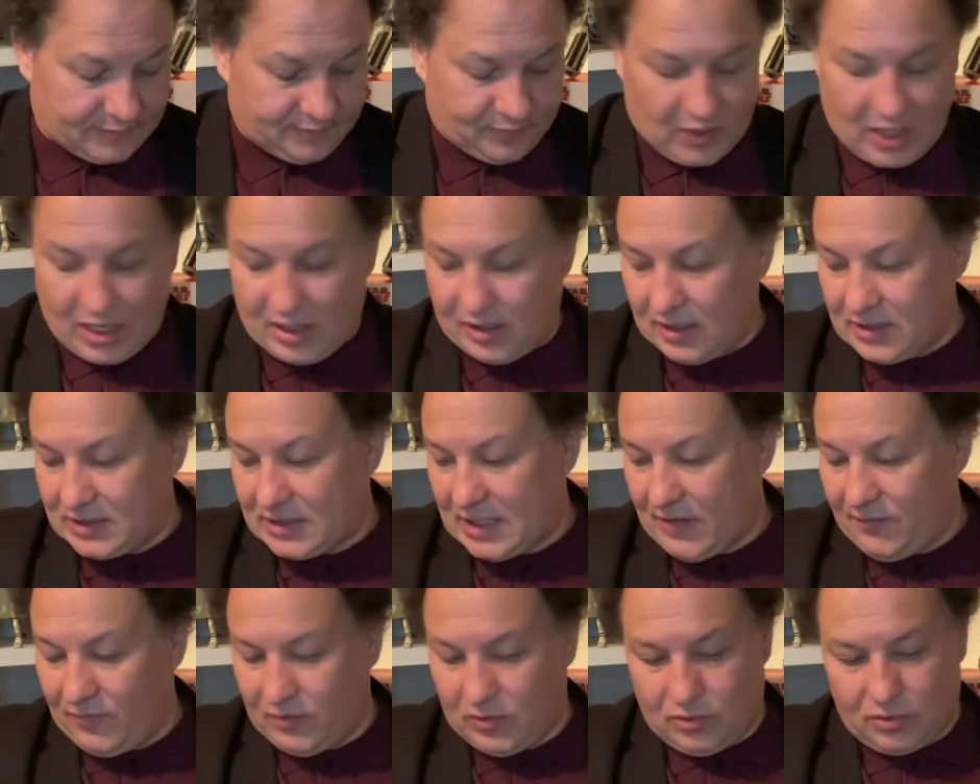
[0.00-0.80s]
Now let's
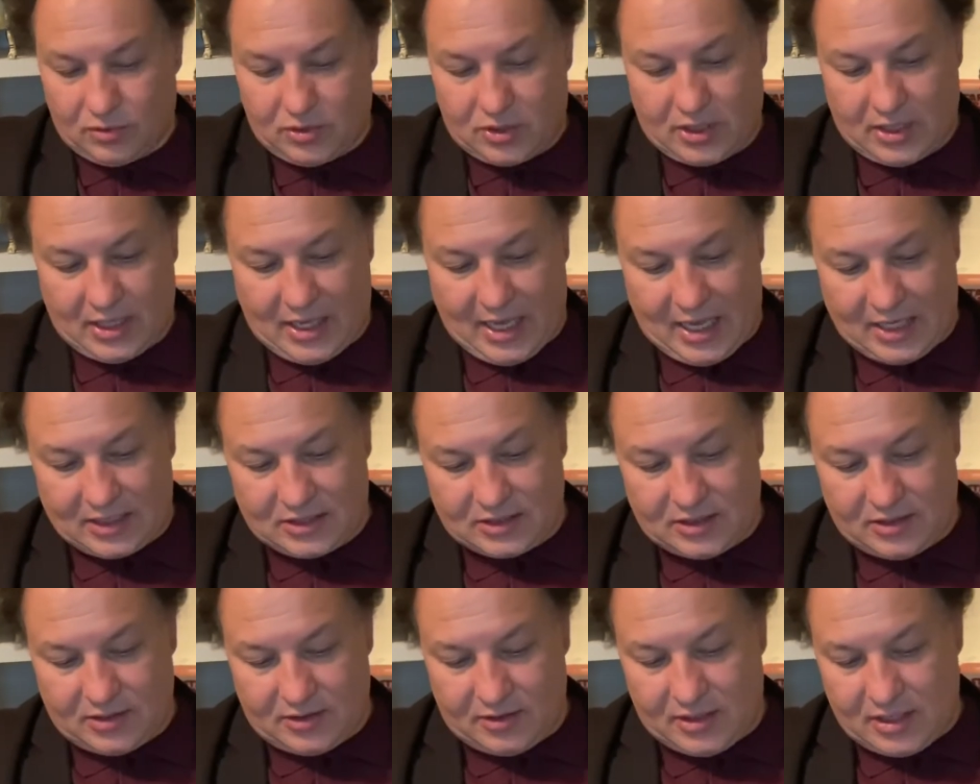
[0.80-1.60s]
have a look
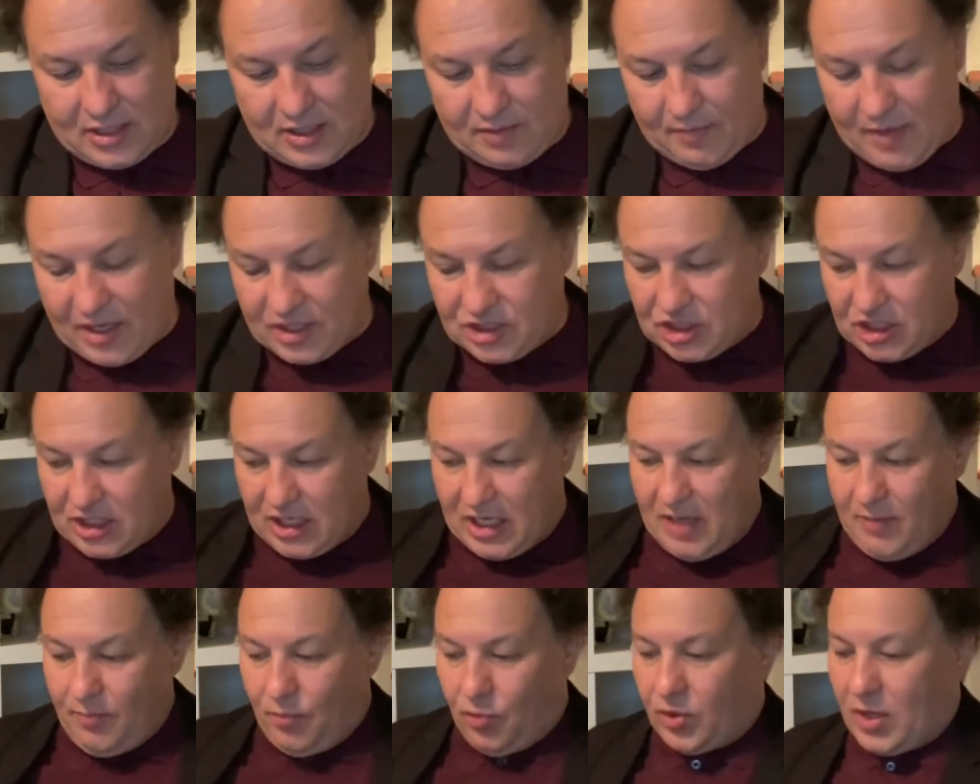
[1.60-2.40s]
at the Magic
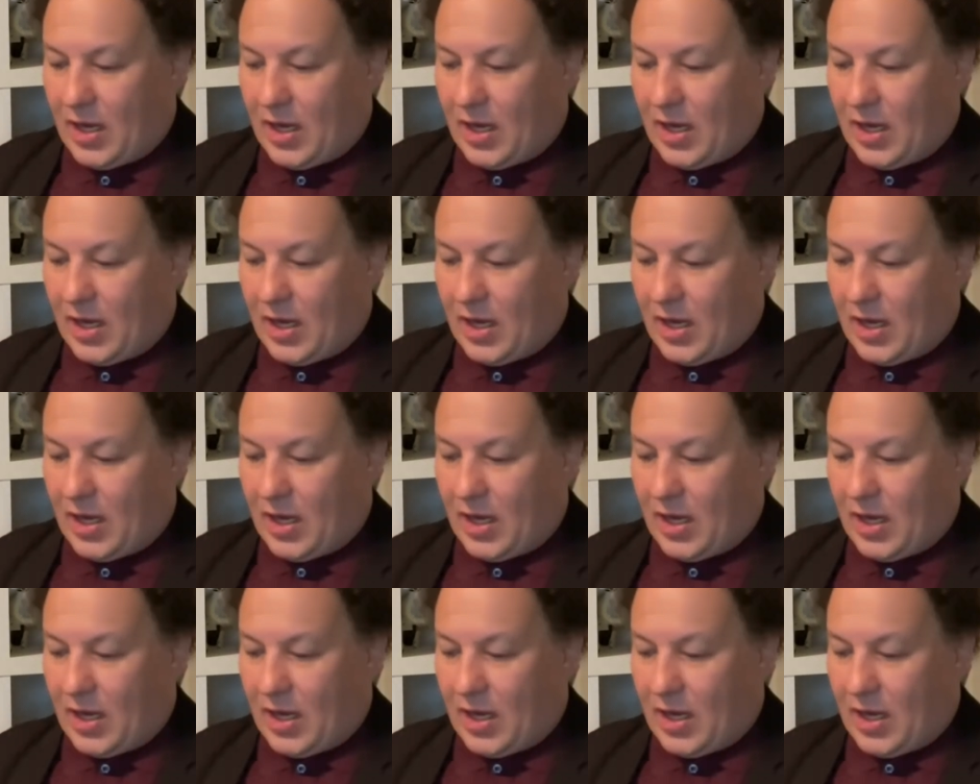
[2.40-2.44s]
Keyboard.